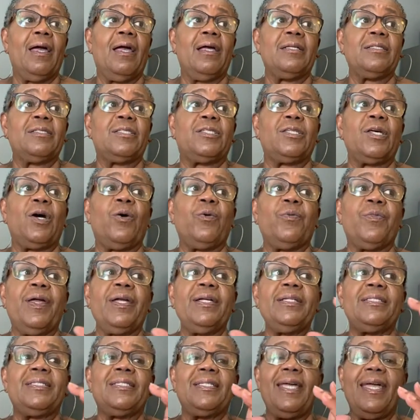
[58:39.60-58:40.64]
So they
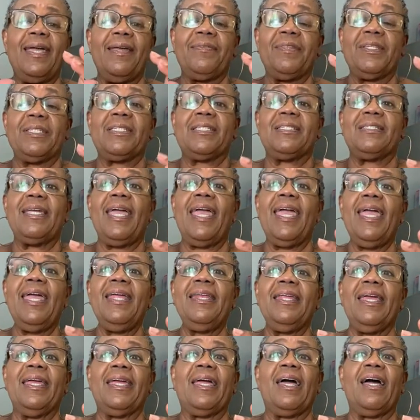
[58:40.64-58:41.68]
said the stand
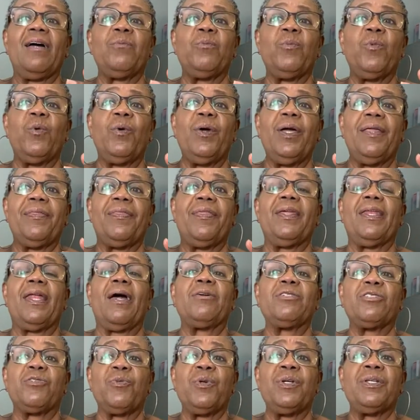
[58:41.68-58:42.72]
that come with it, I
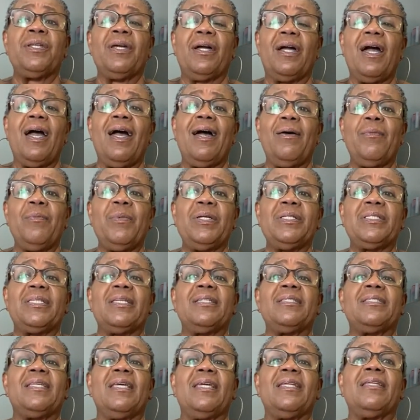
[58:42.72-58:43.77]
was reading the comments, they
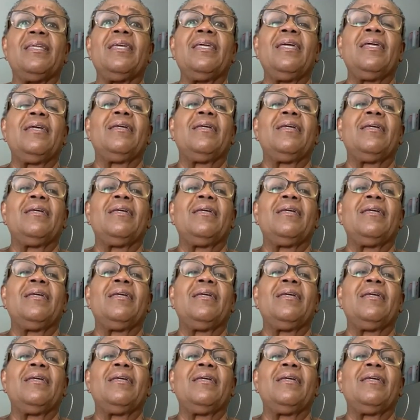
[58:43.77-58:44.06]
said